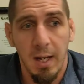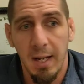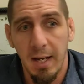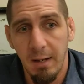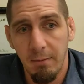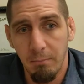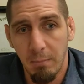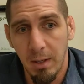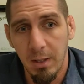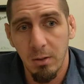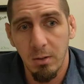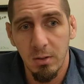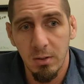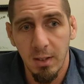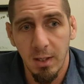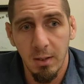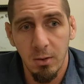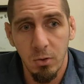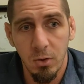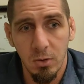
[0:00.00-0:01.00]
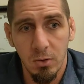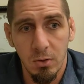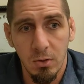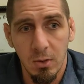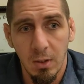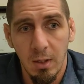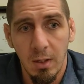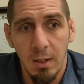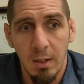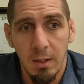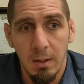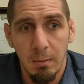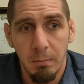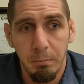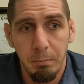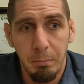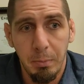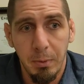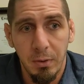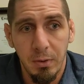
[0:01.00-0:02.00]
I have my own intelligence,
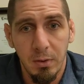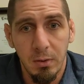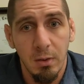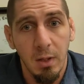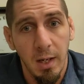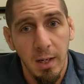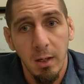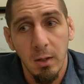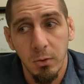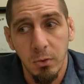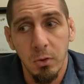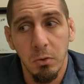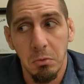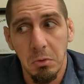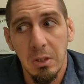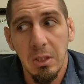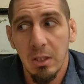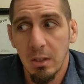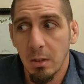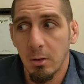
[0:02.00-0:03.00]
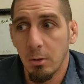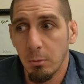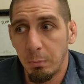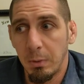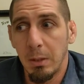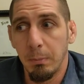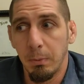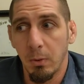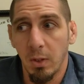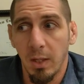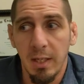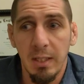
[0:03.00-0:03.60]
but I also need other people.